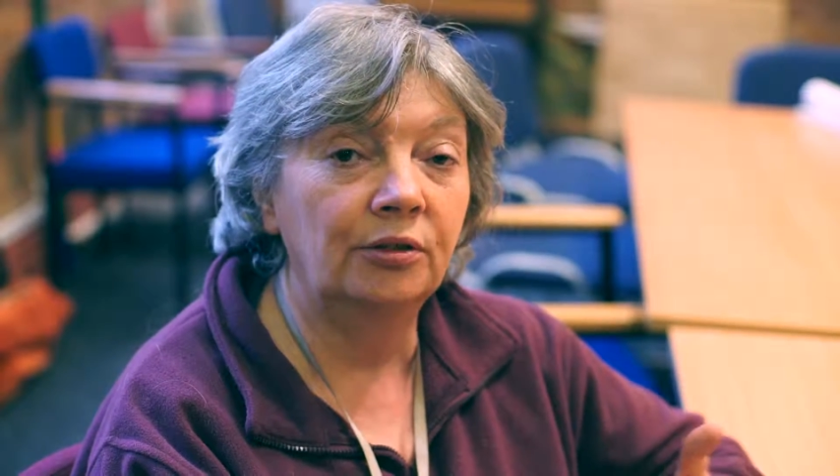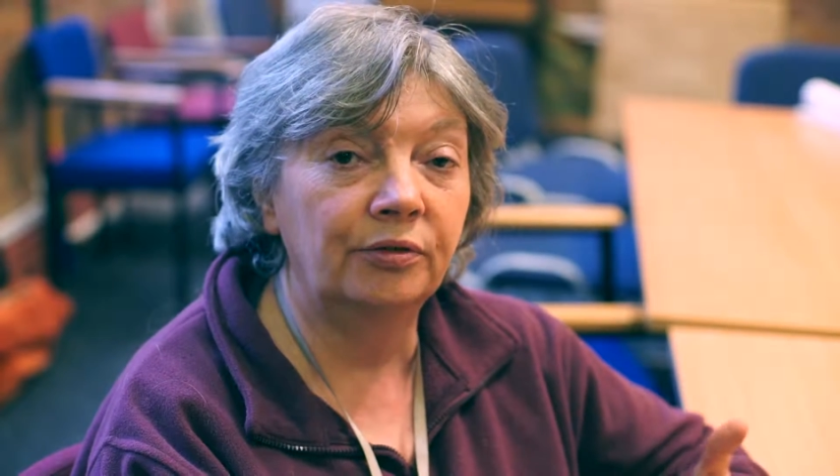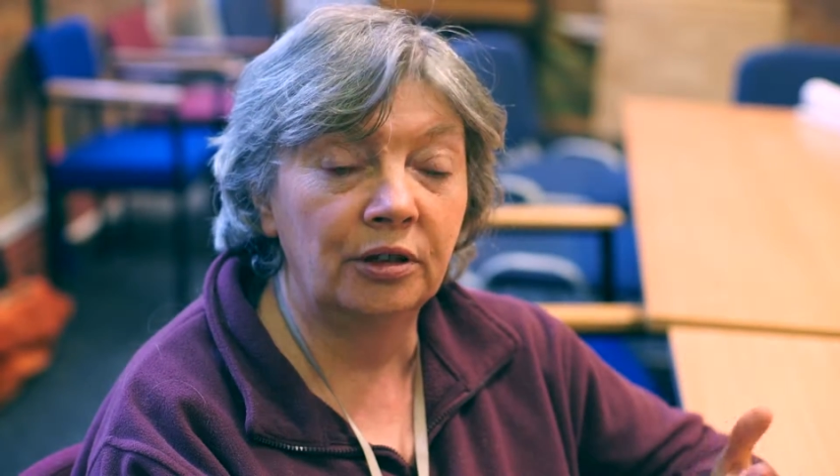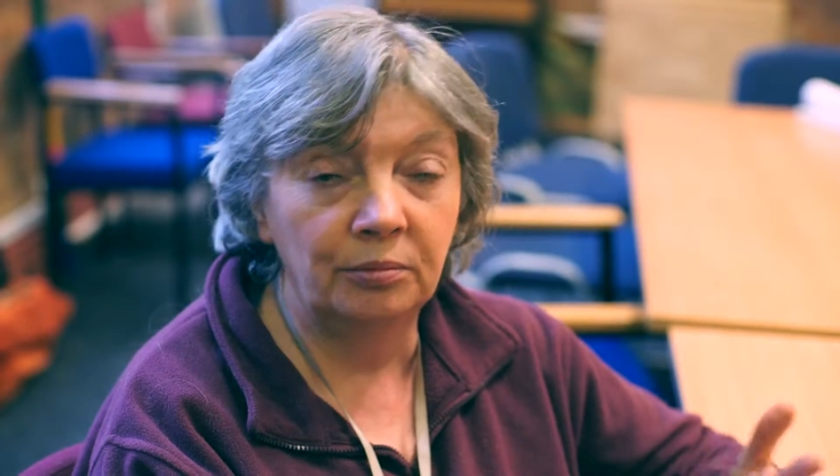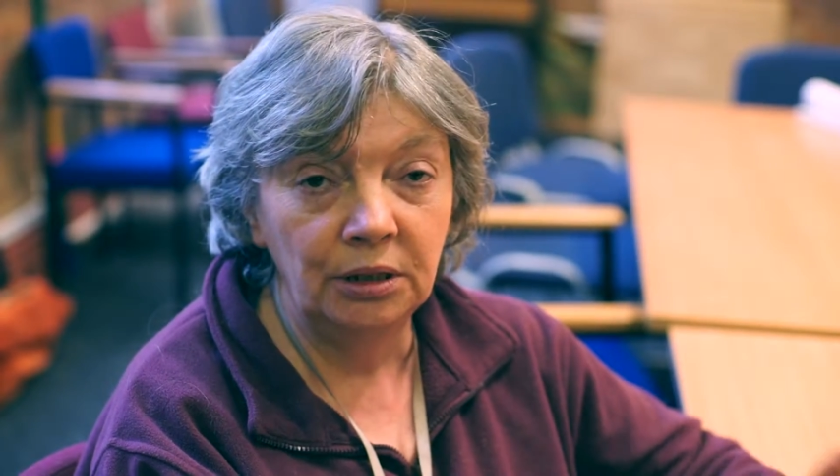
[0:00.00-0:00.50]

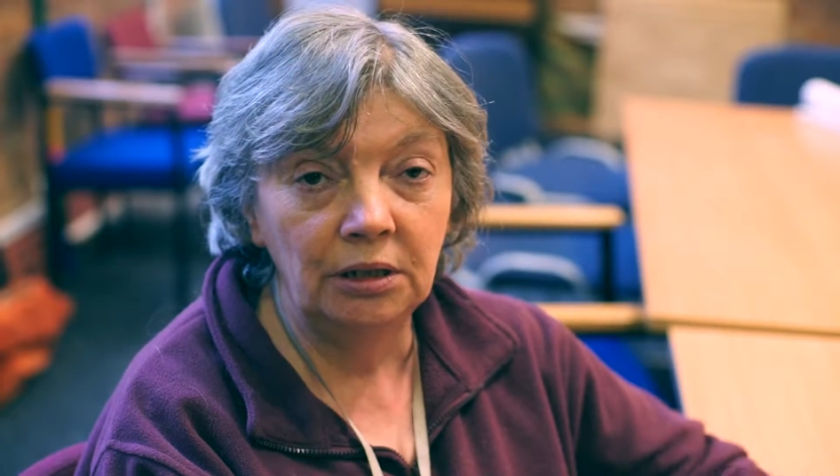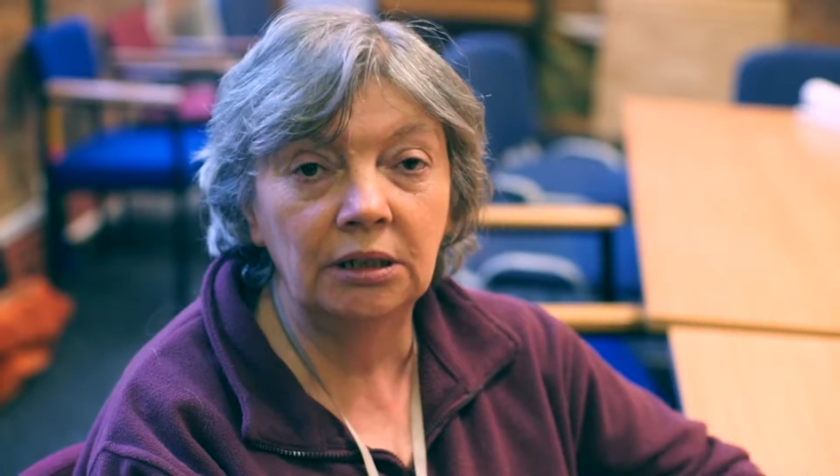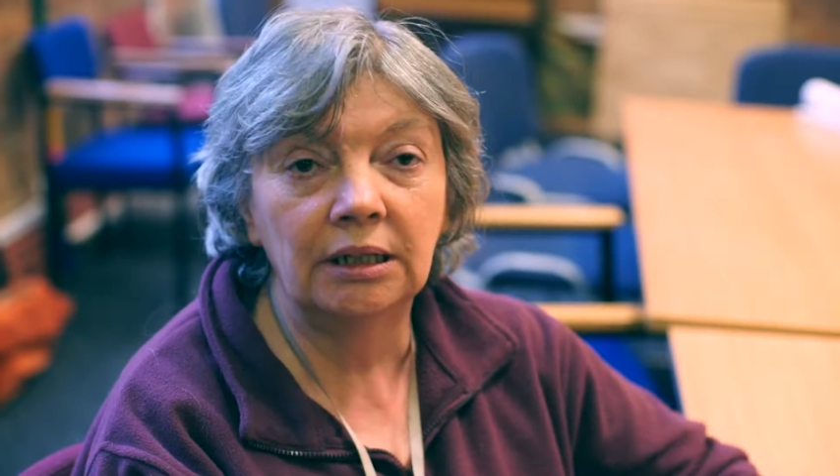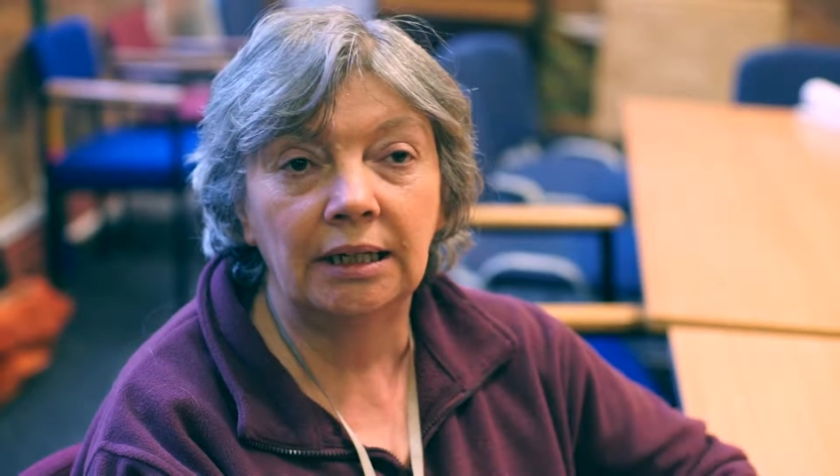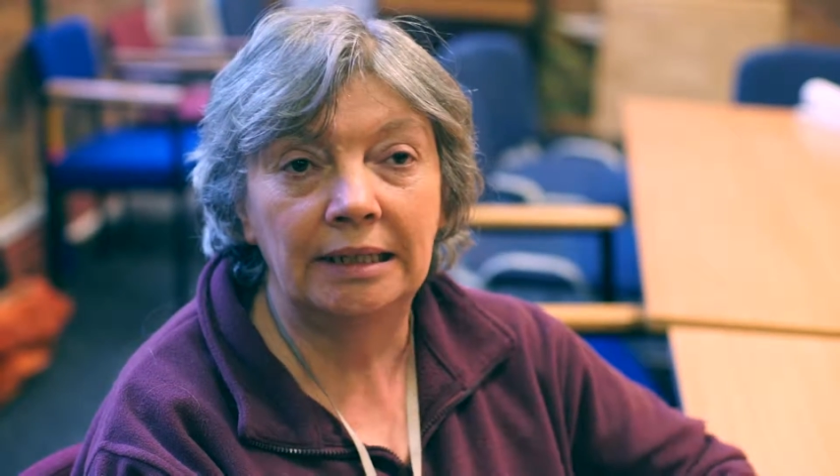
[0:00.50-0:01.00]
of
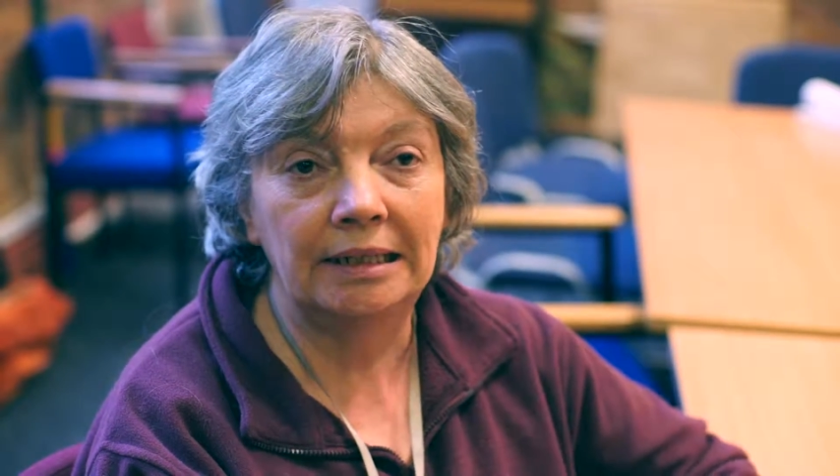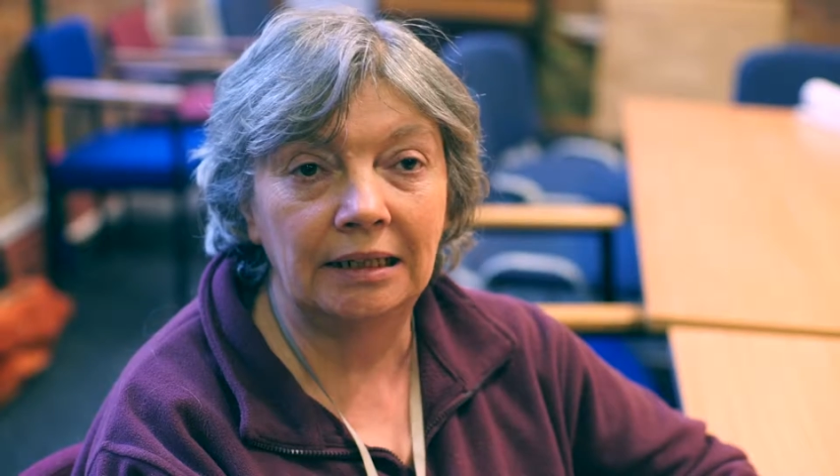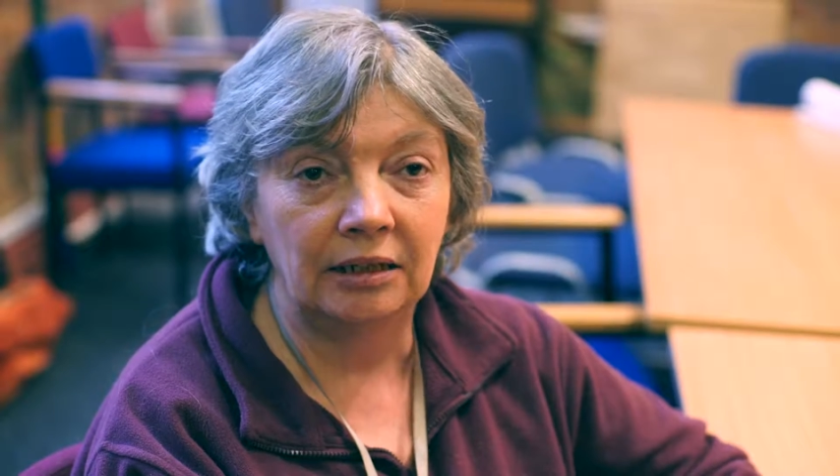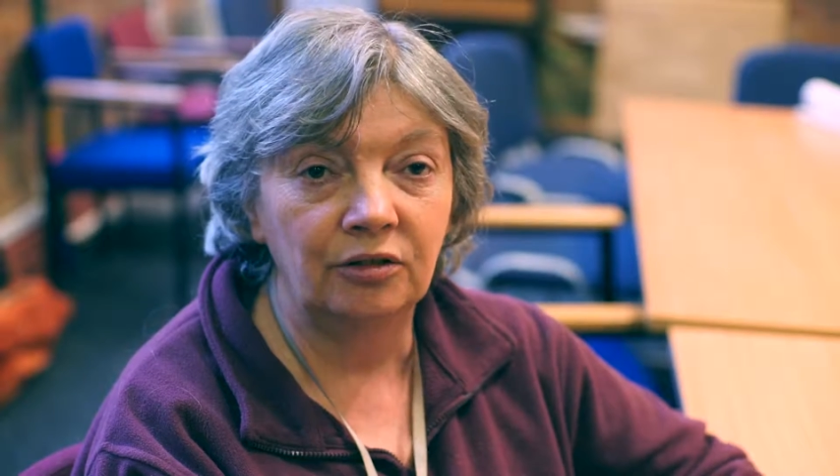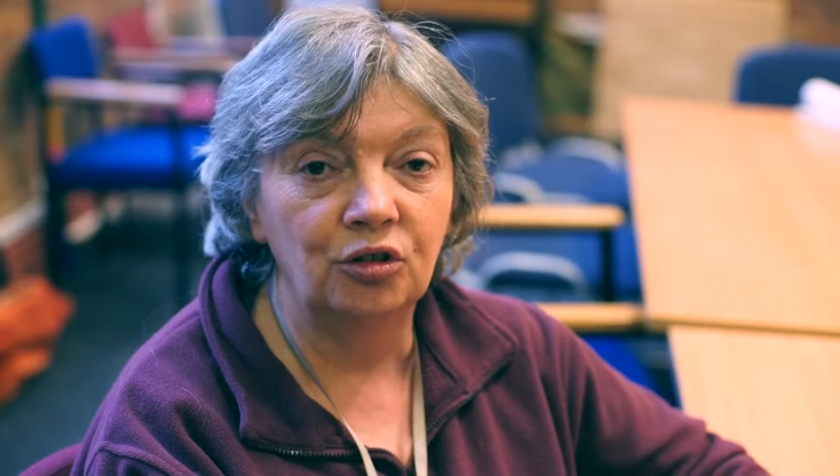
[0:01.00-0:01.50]
communicating his